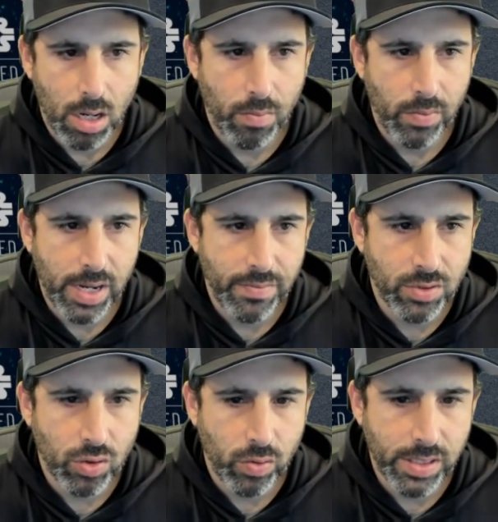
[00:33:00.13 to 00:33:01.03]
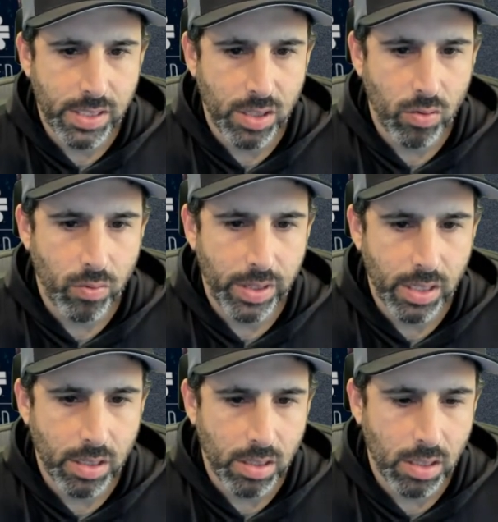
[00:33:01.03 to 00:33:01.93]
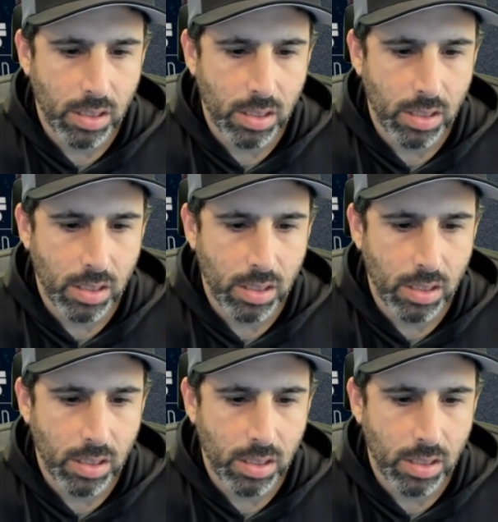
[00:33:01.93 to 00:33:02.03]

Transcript: We have a choice here where we can